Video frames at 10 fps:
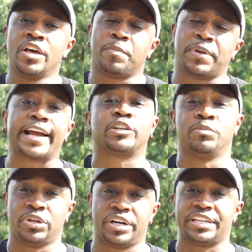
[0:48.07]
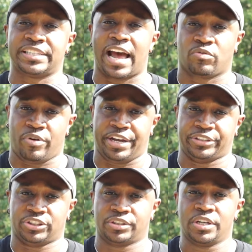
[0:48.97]
the black community is
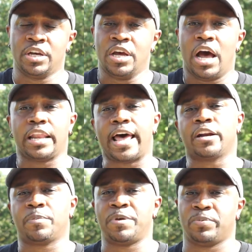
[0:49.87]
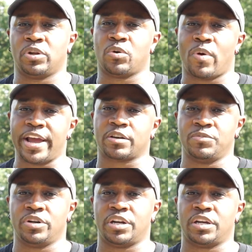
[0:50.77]
outraged a lot of the people on the white
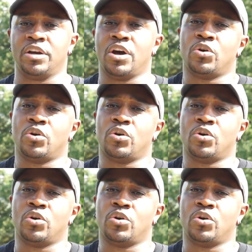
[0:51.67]
community